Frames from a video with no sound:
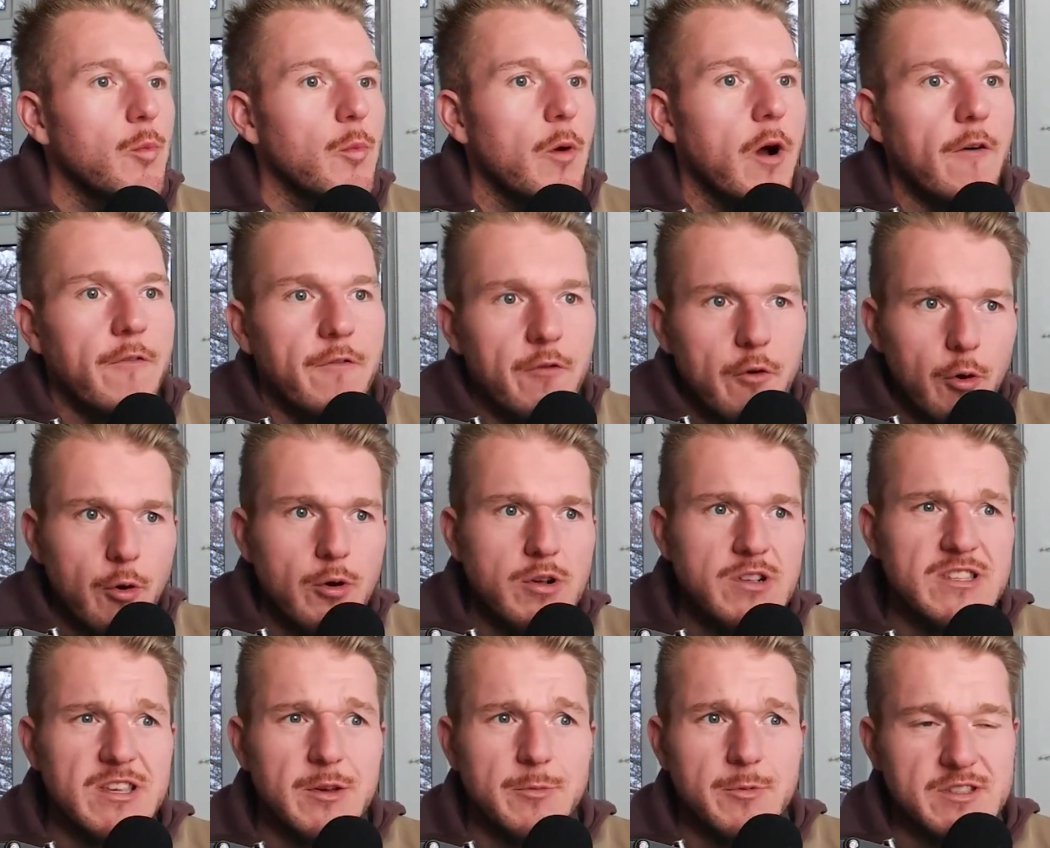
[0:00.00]
of
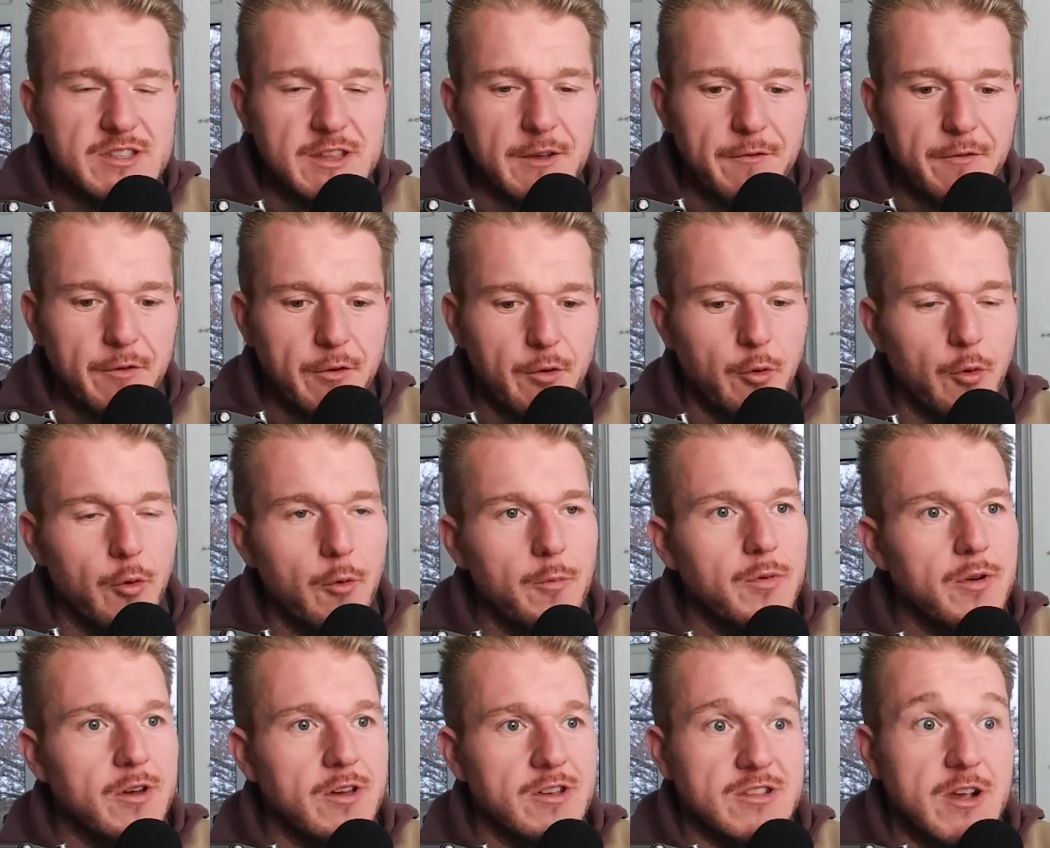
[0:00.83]
course it was difficult
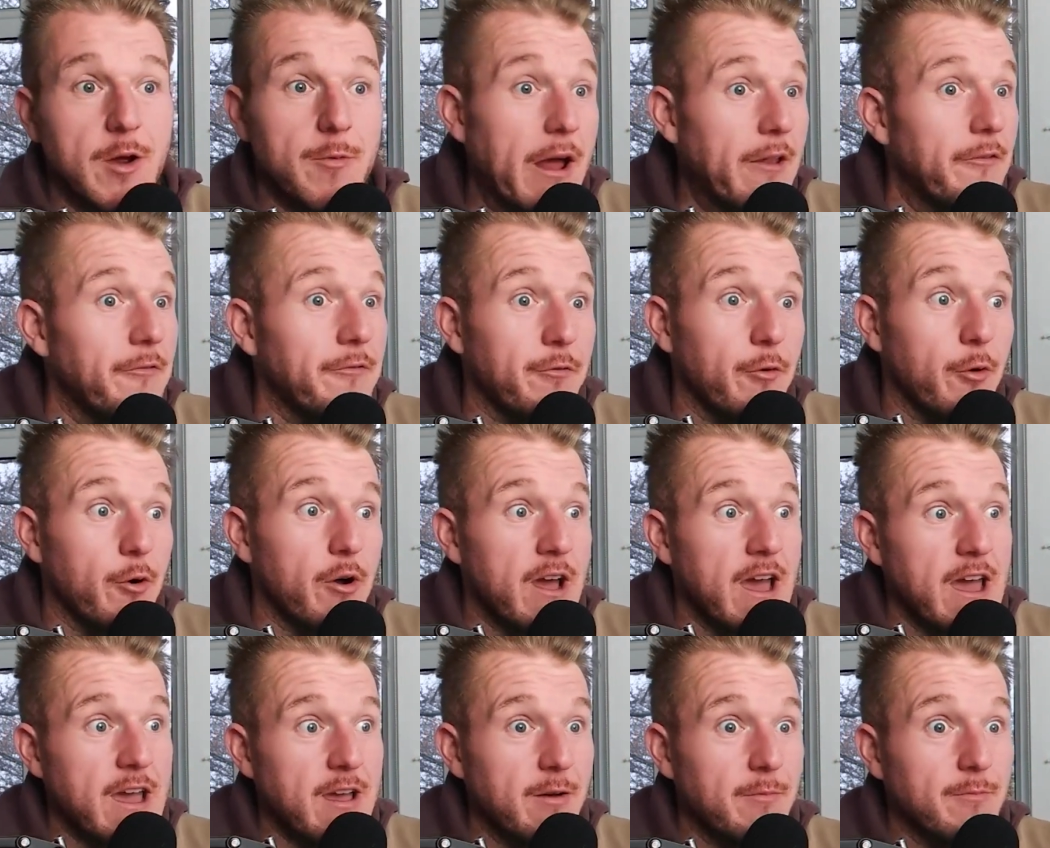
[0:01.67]
because I ran
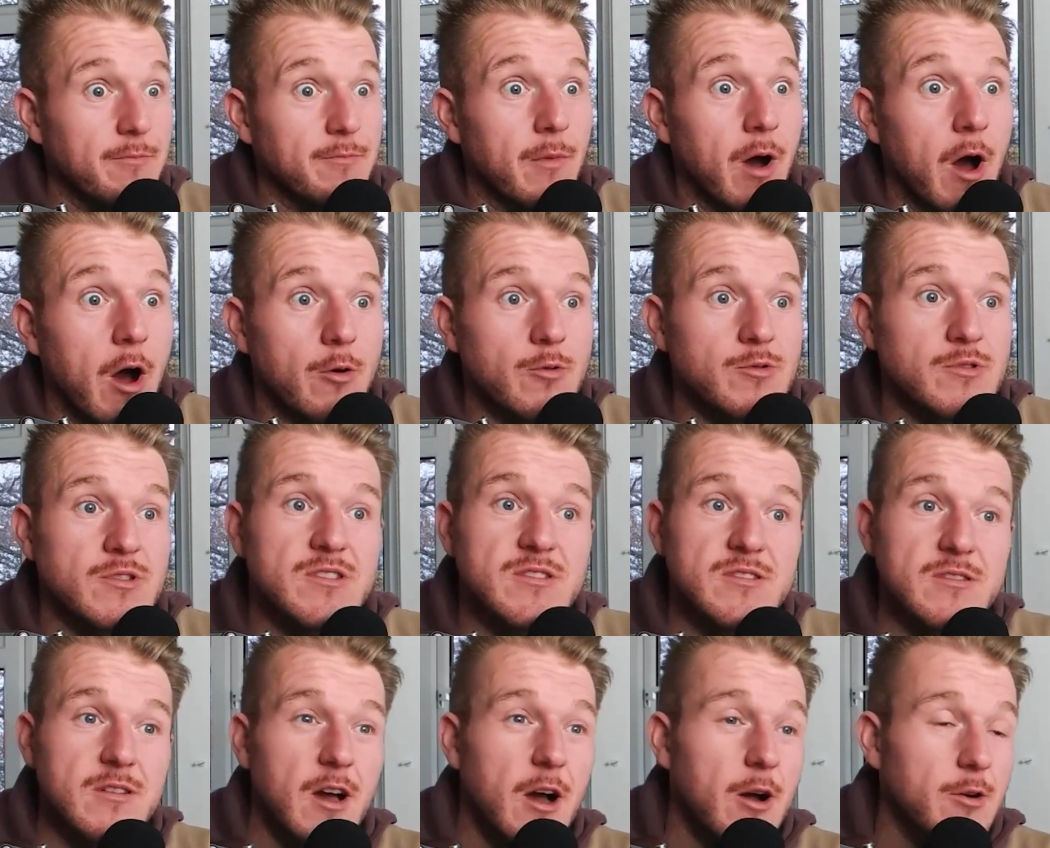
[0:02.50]
48
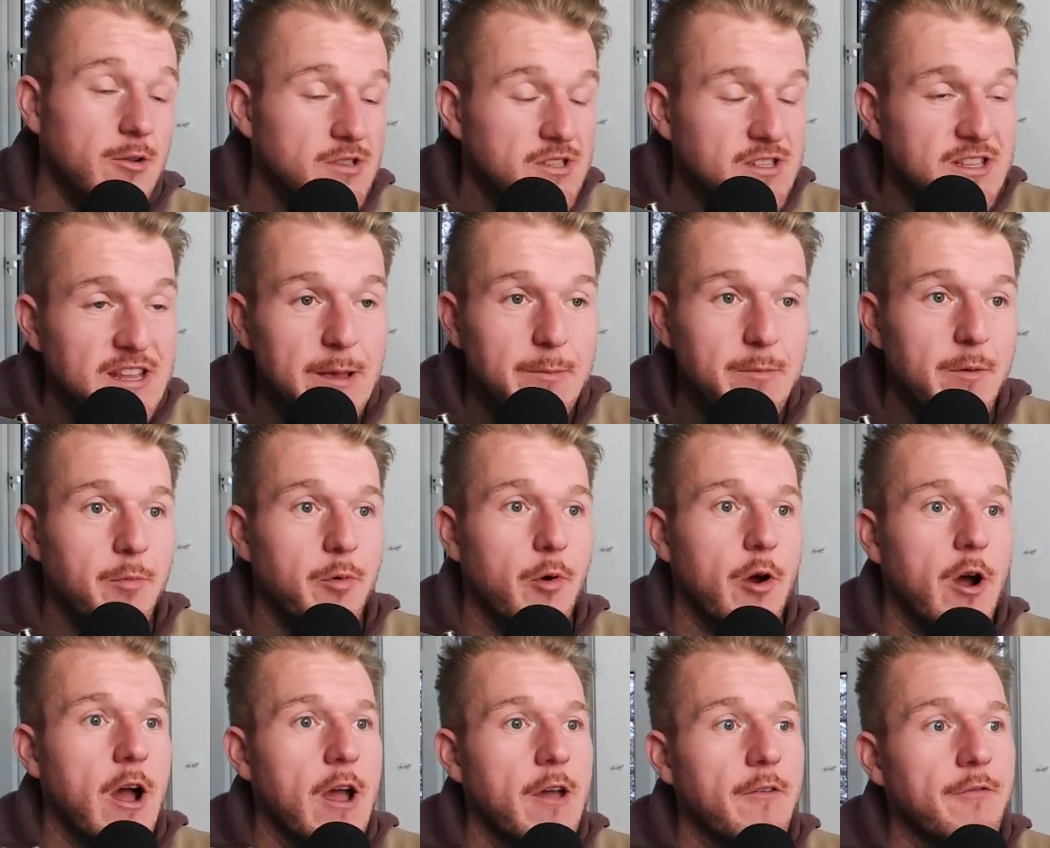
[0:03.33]
miles. I was sleep
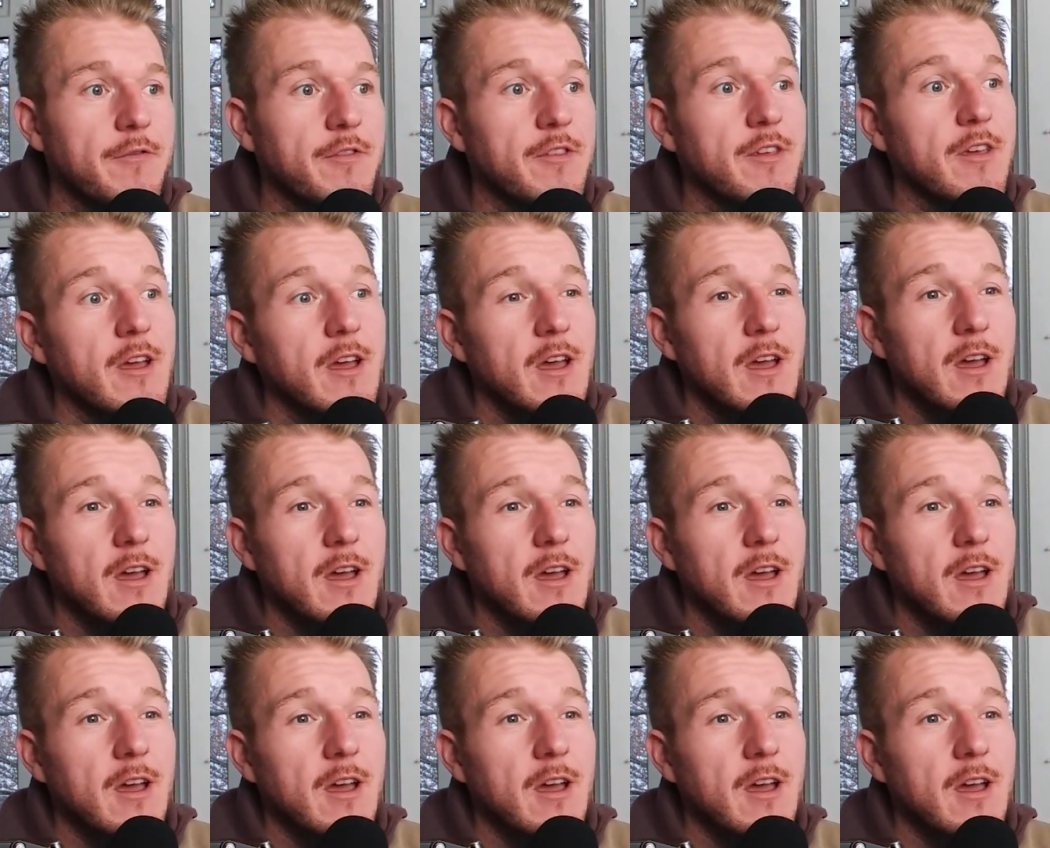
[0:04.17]
deprived.